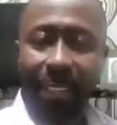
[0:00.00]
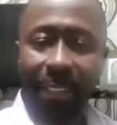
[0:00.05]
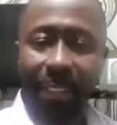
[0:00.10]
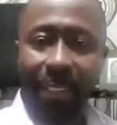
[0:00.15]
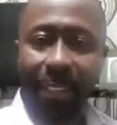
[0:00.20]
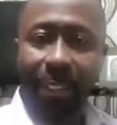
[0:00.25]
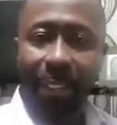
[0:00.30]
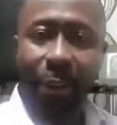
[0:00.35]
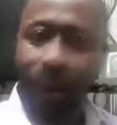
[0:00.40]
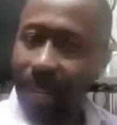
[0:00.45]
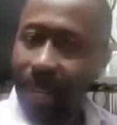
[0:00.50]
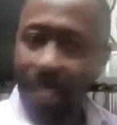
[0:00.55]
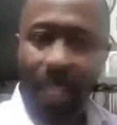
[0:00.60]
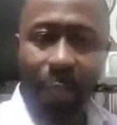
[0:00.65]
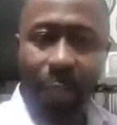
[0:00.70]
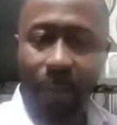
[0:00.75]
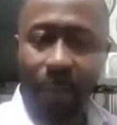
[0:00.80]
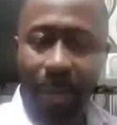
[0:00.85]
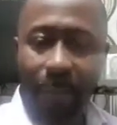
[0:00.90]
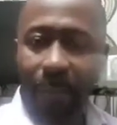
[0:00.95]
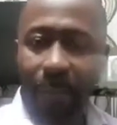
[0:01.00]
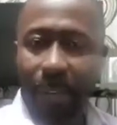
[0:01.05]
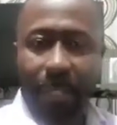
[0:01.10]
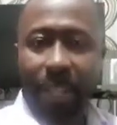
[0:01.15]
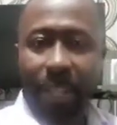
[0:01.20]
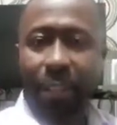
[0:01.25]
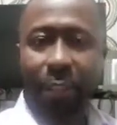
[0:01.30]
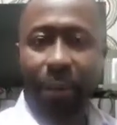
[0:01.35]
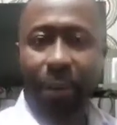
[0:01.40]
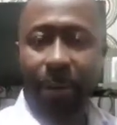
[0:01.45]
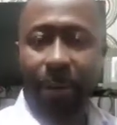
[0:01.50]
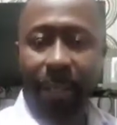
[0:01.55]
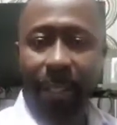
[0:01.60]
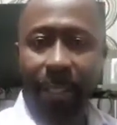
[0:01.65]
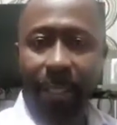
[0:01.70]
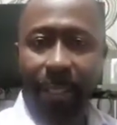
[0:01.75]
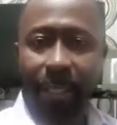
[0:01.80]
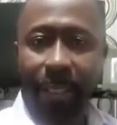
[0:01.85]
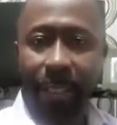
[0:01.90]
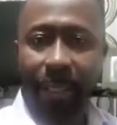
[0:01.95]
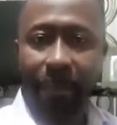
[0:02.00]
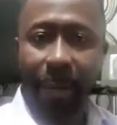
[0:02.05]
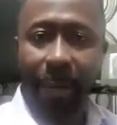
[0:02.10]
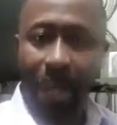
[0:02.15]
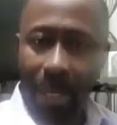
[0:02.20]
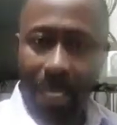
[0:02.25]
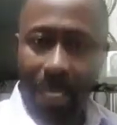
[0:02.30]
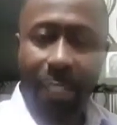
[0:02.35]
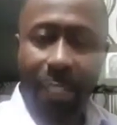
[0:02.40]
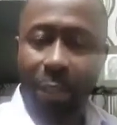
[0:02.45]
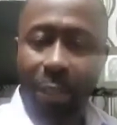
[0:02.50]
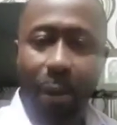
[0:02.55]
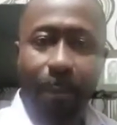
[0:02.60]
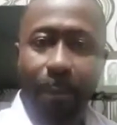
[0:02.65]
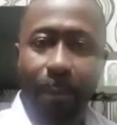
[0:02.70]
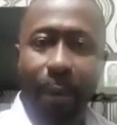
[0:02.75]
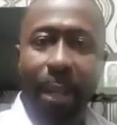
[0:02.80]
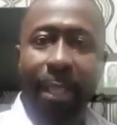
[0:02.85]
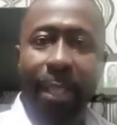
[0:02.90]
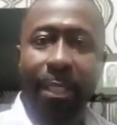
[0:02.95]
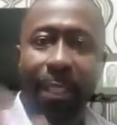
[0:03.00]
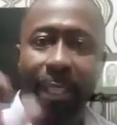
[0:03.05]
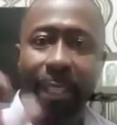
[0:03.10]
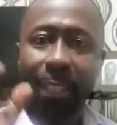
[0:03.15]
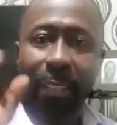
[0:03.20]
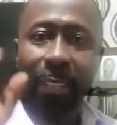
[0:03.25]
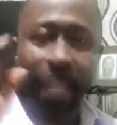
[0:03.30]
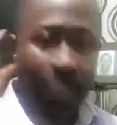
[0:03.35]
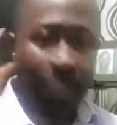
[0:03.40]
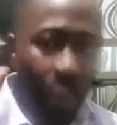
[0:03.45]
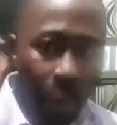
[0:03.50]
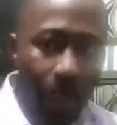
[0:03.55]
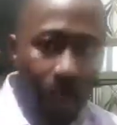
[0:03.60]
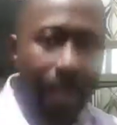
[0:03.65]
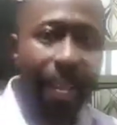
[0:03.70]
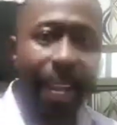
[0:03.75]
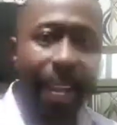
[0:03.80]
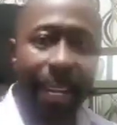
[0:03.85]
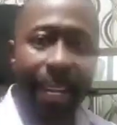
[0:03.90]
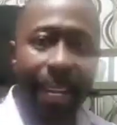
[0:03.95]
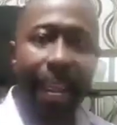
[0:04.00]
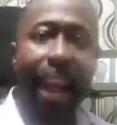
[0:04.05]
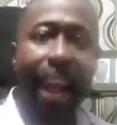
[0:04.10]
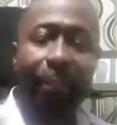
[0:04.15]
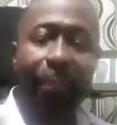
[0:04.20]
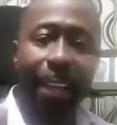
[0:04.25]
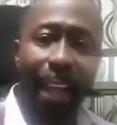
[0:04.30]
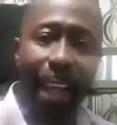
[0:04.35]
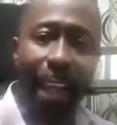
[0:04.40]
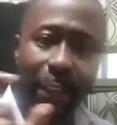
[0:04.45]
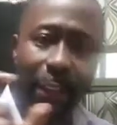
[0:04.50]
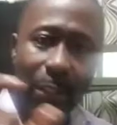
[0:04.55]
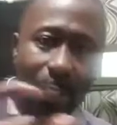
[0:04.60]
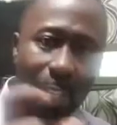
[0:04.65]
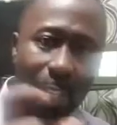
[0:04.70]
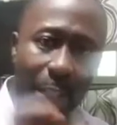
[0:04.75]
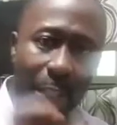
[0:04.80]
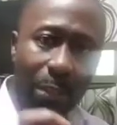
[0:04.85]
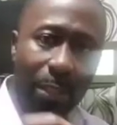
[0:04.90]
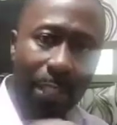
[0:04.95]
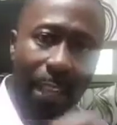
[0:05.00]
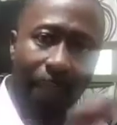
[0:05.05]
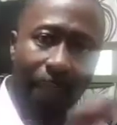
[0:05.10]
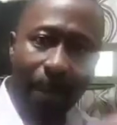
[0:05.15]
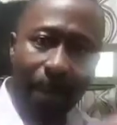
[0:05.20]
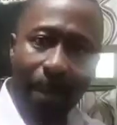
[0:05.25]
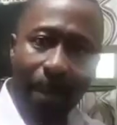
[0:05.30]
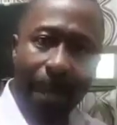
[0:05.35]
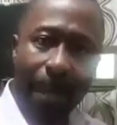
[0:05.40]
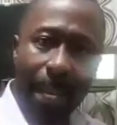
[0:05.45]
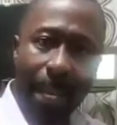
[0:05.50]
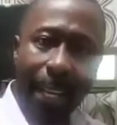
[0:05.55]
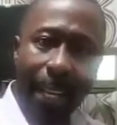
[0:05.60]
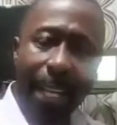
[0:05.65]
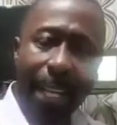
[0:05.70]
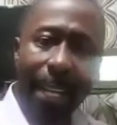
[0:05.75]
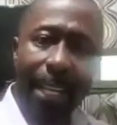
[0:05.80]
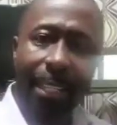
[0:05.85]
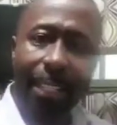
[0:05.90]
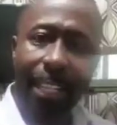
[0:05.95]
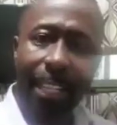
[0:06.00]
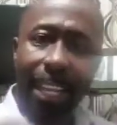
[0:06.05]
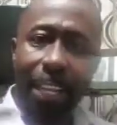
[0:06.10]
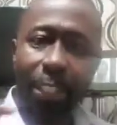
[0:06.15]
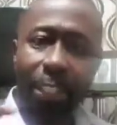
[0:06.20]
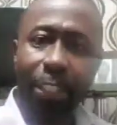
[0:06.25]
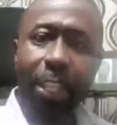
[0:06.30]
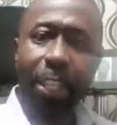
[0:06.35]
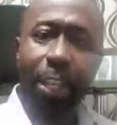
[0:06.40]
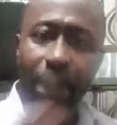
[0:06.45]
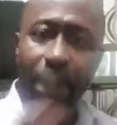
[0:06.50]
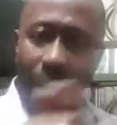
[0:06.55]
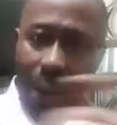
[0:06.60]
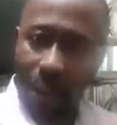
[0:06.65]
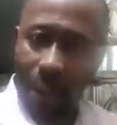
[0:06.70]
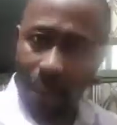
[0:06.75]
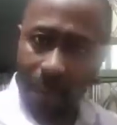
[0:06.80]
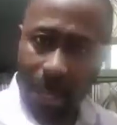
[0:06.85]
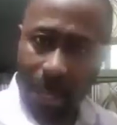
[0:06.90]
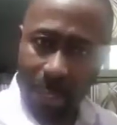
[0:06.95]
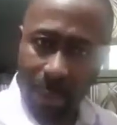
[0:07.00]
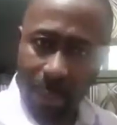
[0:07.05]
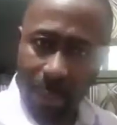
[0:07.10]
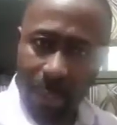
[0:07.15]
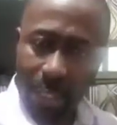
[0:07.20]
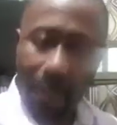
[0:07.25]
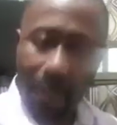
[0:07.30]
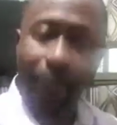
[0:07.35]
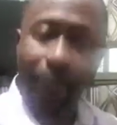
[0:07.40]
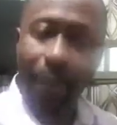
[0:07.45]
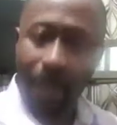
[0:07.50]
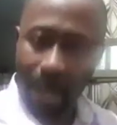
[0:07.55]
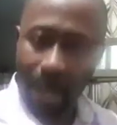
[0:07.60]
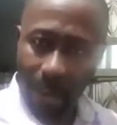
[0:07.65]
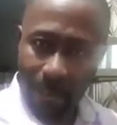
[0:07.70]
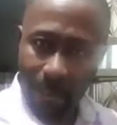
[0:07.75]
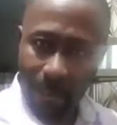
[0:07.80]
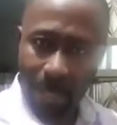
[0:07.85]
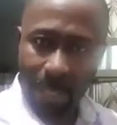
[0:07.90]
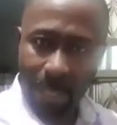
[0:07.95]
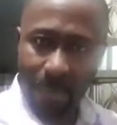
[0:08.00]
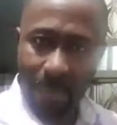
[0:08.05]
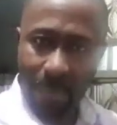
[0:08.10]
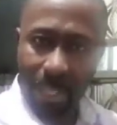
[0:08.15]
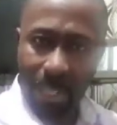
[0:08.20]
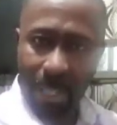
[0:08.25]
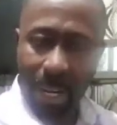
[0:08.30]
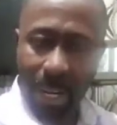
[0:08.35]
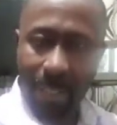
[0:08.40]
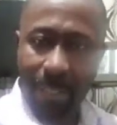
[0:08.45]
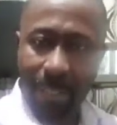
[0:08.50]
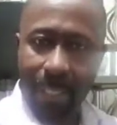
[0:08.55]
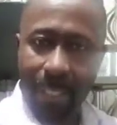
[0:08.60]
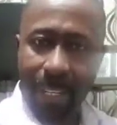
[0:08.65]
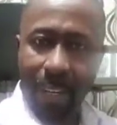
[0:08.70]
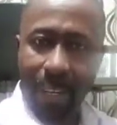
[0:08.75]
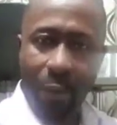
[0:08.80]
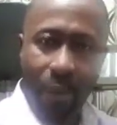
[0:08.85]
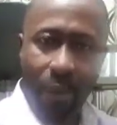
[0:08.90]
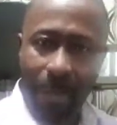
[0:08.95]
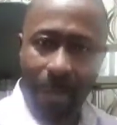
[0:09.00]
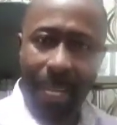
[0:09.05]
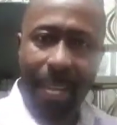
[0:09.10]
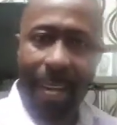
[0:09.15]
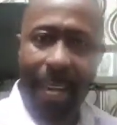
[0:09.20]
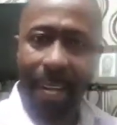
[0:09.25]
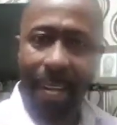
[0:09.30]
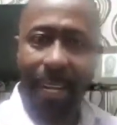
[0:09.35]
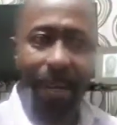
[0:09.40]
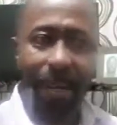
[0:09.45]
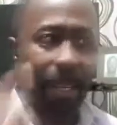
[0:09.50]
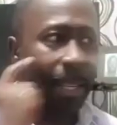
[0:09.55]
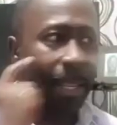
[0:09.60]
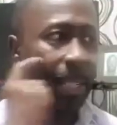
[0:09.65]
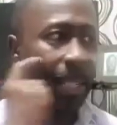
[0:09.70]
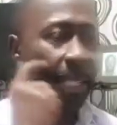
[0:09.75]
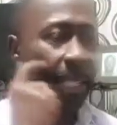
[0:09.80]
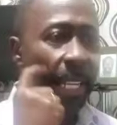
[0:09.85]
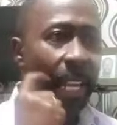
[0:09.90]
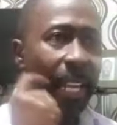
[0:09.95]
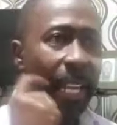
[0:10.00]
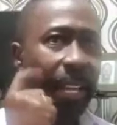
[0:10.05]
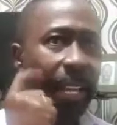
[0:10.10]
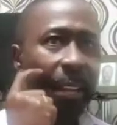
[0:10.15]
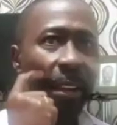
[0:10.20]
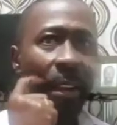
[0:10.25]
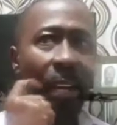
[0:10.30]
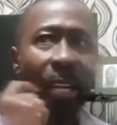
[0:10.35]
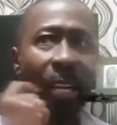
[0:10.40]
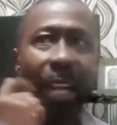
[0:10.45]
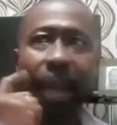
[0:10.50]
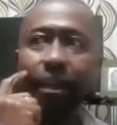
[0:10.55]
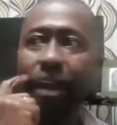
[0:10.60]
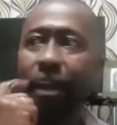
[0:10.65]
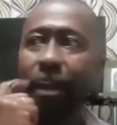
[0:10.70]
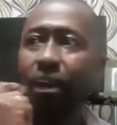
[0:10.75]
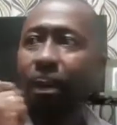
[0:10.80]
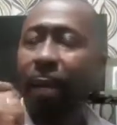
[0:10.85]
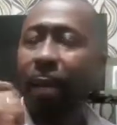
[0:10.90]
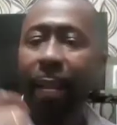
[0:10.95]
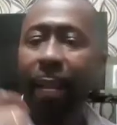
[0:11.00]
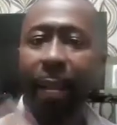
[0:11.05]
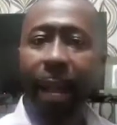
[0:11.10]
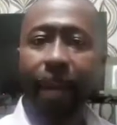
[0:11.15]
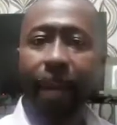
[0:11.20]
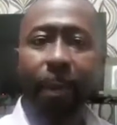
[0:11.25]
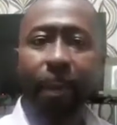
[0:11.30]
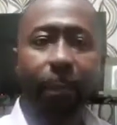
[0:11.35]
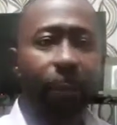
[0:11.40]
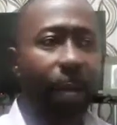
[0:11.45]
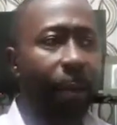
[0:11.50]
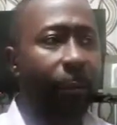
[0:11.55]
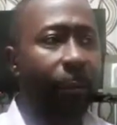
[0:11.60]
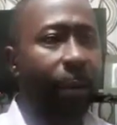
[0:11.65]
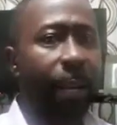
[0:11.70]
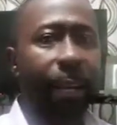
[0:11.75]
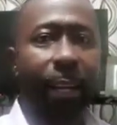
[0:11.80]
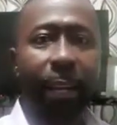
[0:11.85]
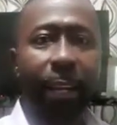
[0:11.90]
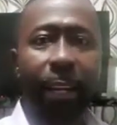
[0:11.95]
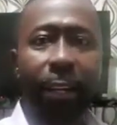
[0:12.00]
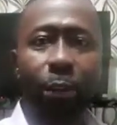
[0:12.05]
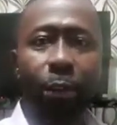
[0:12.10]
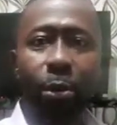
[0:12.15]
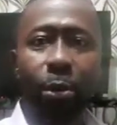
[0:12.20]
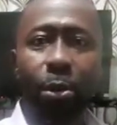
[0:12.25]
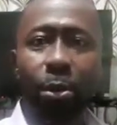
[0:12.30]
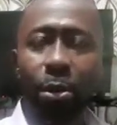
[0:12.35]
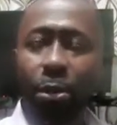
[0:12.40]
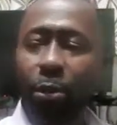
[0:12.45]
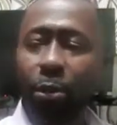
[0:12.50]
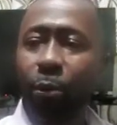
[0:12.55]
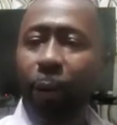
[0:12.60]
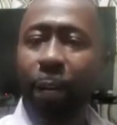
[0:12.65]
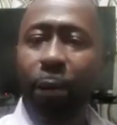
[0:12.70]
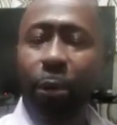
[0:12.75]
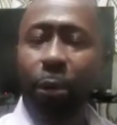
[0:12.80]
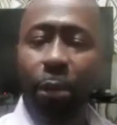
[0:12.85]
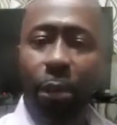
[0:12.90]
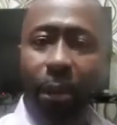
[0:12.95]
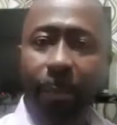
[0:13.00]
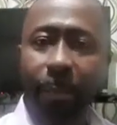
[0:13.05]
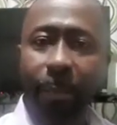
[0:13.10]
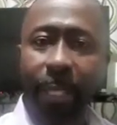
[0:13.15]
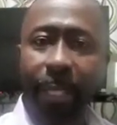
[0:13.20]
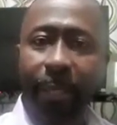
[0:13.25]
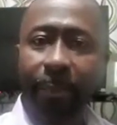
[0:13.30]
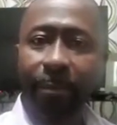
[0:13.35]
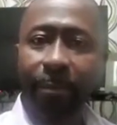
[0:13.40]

not in the 21st century. Because at some point, now so we after accusations have been made against senior government officials, former government officials, will begin say, let people and come people away know something.